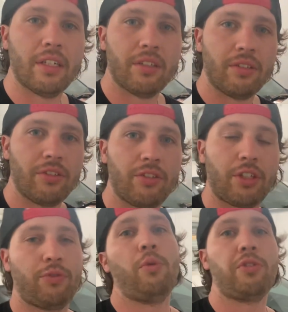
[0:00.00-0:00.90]

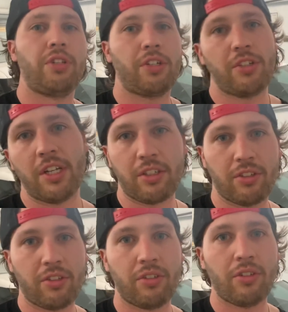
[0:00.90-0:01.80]

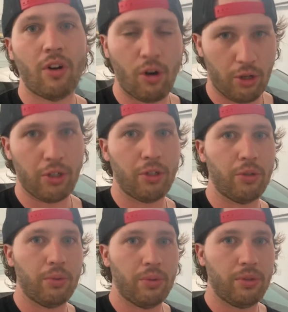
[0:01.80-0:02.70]
6466
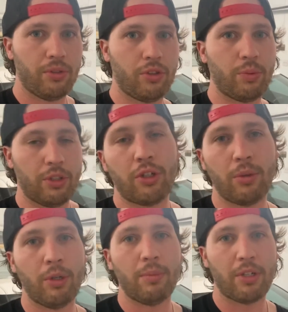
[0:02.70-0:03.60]
auto twin
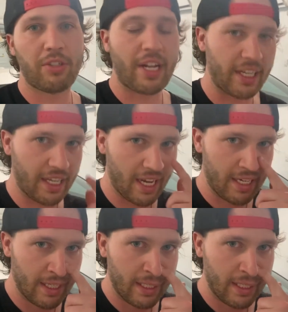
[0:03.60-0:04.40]
turbo Mustang again.